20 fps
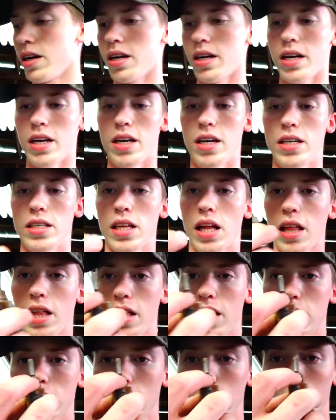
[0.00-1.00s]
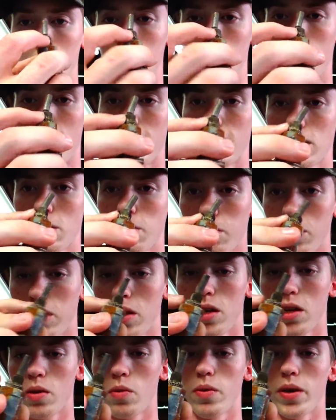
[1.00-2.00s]
is this little brass
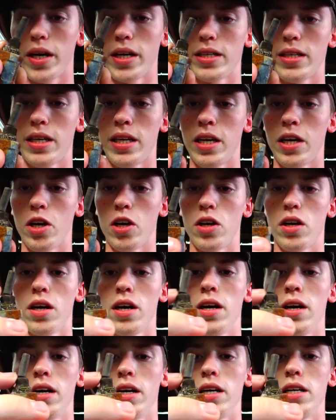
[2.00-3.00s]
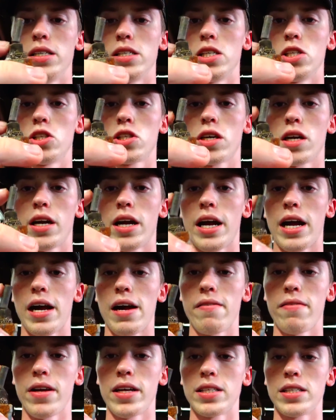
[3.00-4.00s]
plug right here is just gonna
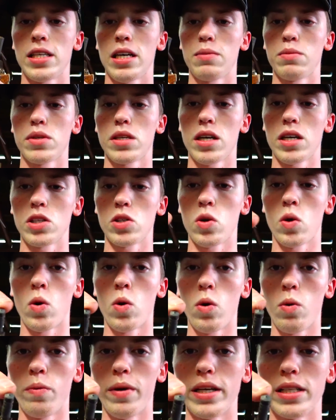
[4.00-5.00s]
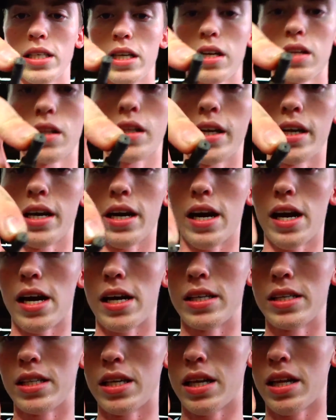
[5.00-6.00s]
have that same size hole basically
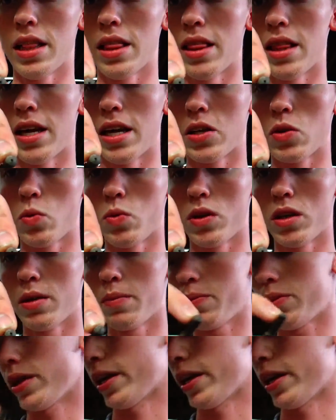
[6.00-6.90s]
as that one up